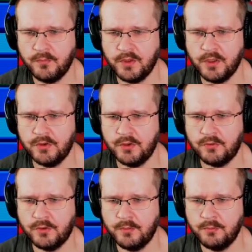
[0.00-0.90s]
hit the
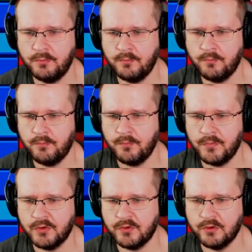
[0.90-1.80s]
tree,
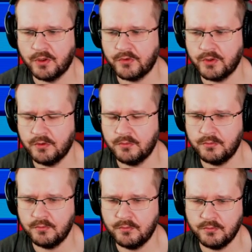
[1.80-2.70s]
slowed us down.
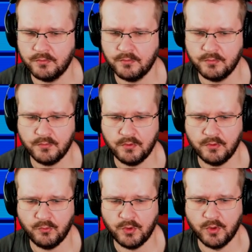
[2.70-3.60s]

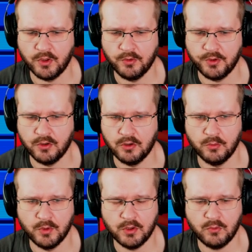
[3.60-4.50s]
We were going
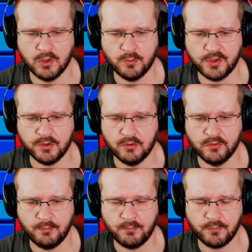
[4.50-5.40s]
over, quite a bit over,
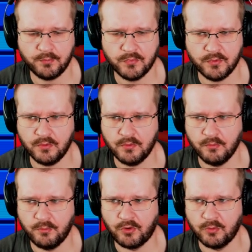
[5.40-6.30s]

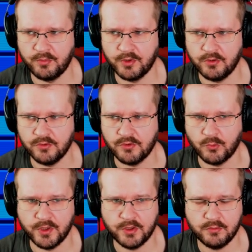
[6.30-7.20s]
probably due to the wind.